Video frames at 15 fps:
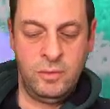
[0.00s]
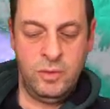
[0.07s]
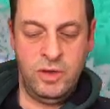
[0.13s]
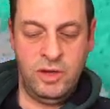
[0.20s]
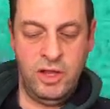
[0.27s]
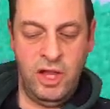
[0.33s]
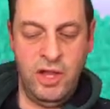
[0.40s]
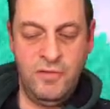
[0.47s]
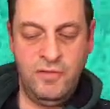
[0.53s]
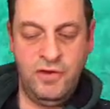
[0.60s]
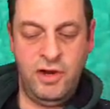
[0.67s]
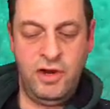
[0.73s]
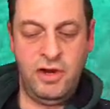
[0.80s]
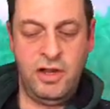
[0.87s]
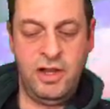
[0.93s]
we're
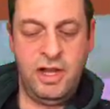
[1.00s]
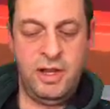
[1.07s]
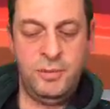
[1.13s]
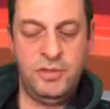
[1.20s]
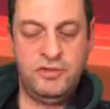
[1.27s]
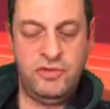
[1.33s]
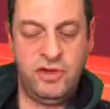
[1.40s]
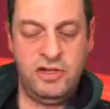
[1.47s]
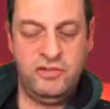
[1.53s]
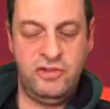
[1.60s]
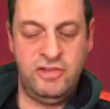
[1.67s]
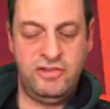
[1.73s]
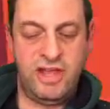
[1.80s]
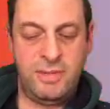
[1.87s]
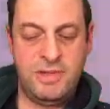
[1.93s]
over and we're trying to
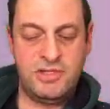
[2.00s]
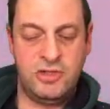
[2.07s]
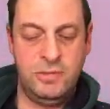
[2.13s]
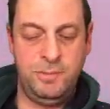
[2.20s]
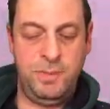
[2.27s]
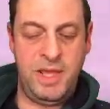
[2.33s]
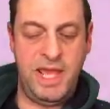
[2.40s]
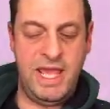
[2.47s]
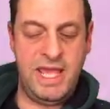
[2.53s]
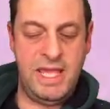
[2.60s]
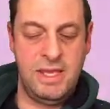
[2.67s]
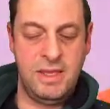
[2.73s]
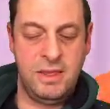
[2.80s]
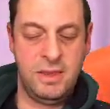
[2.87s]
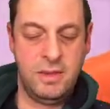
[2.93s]
do the damage on B.
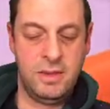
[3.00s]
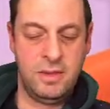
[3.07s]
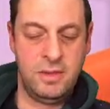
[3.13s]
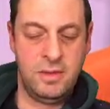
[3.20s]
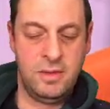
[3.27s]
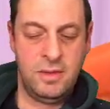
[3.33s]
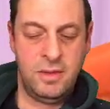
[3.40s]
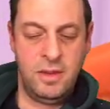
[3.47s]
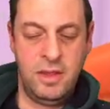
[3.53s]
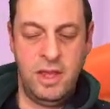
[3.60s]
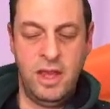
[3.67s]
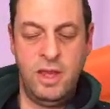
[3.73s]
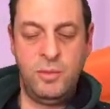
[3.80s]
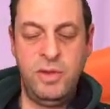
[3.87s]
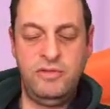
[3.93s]

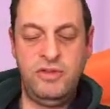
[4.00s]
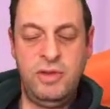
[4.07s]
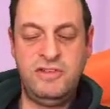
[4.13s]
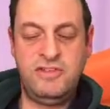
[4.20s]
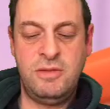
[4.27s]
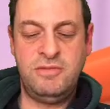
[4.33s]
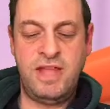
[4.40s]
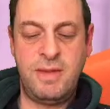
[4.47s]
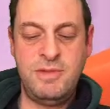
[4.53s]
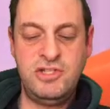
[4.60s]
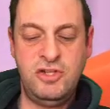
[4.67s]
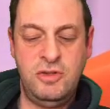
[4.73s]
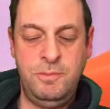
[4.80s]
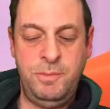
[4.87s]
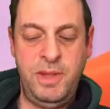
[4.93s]
We're doing some
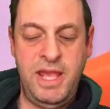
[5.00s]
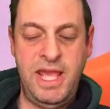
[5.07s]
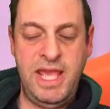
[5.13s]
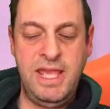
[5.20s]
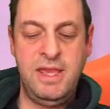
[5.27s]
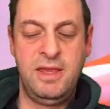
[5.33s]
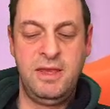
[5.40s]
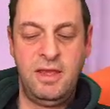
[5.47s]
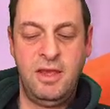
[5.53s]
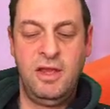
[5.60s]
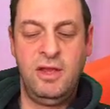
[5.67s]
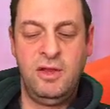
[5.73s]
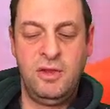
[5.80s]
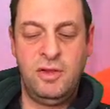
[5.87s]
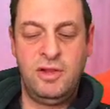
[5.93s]
damage on B.
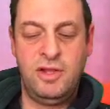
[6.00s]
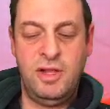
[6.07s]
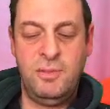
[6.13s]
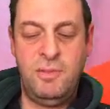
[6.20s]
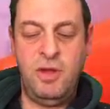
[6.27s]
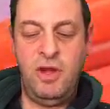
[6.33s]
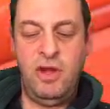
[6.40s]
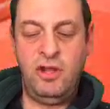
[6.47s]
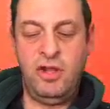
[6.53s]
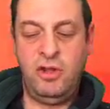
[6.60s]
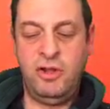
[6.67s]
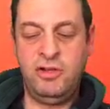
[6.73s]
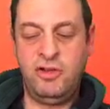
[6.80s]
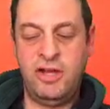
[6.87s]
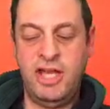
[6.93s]
Come on.
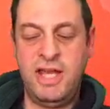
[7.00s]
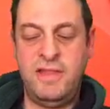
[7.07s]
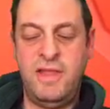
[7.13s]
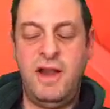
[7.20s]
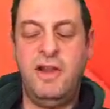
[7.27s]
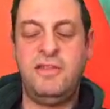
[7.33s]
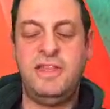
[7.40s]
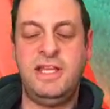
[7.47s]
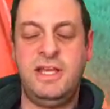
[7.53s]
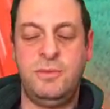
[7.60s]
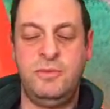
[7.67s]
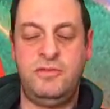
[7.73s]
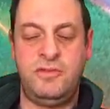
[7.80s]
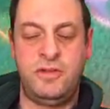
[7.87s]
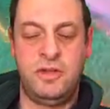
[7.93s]
Oh, I got hit there. I think
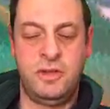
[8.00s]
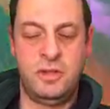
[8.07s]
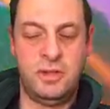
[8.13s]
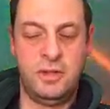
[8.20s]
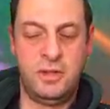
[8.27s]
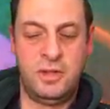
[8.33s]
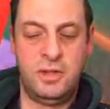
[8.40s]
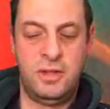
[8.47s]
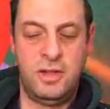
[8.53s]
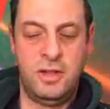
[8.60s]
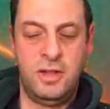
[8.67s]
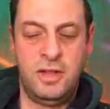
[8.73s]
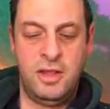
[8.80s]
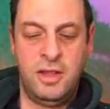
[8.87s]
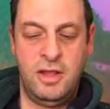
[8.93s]
it was...
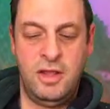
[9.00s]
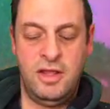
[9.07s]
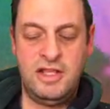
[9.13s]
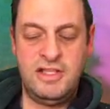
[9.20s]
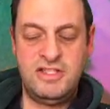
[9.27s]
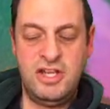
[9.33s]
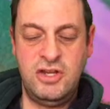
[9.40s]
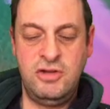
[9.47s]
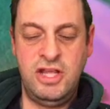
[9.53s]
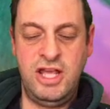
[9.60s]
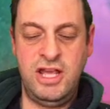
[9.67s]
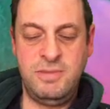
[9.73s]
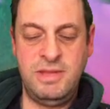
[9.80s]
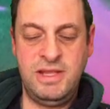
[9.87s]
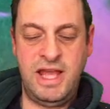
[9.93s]
Izuna
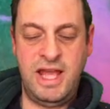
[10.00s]
hit me